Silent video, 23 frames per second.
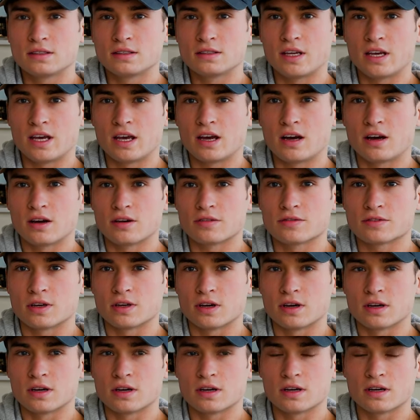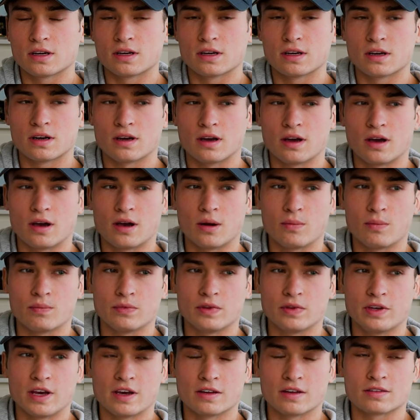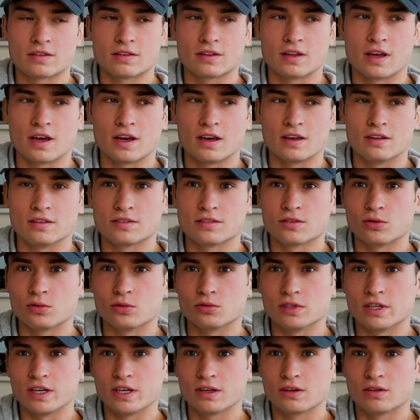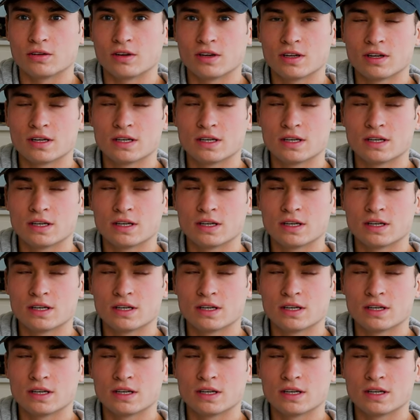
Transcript: day after yesterday's ordeal.